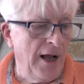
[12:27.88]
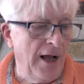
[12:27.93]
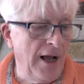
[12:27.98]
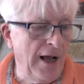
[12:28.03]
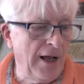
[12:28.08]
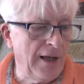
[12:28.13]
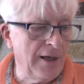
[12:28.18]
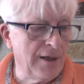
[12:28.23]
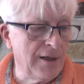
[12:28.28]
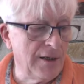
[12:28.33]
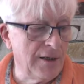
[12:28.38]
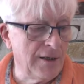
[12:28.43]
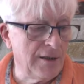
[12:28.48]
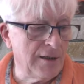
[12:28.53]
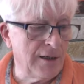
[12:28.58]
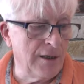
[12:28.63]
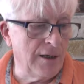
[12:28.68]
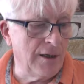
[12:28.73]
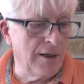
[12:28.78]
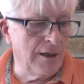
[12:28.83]
And
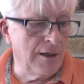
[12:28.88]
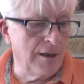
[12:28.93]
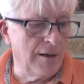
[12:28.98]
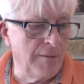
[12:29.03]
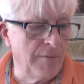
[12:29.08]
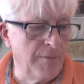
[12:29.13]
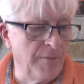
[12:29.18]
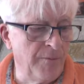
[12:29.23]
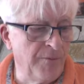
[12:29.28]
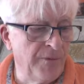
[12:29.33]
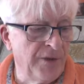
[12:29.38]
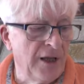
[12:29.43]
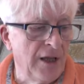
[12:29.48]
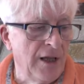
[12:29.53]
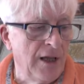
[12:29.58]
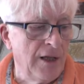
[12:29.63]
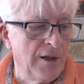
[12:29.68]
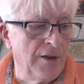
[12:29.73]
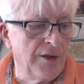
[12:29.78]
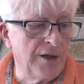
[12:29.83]
the
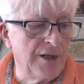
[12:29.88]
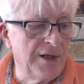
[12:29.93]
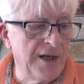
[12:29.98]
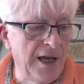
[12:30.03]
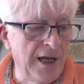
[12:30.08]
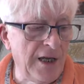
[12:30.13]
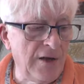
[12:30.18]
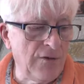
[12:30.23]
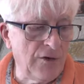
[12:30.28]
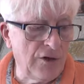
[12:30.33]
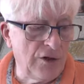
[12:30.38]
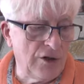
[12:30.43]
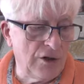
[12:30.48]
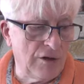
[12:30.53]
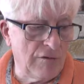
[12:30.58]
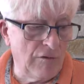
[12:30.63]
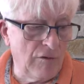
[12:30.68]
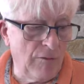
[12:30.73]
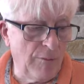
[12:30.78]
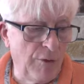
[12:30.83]

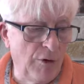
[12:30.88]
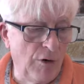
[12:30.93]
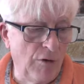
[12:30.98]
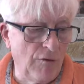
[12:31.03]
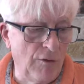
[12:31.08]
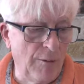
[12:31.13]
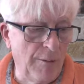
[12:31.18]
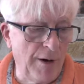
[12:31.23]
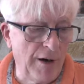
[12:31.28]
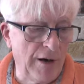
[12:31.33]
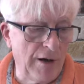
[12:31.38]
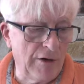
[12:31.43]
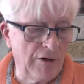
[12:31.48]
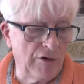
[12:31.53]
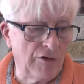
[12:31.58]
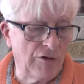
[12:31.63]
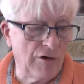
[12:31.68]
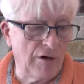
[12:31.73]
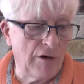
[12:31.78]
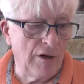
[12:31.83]
devata of
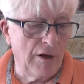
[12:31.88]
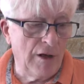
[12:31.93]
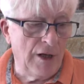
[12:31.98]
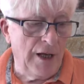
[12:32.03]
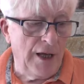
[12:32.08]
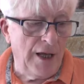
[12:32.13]
Purvabhadra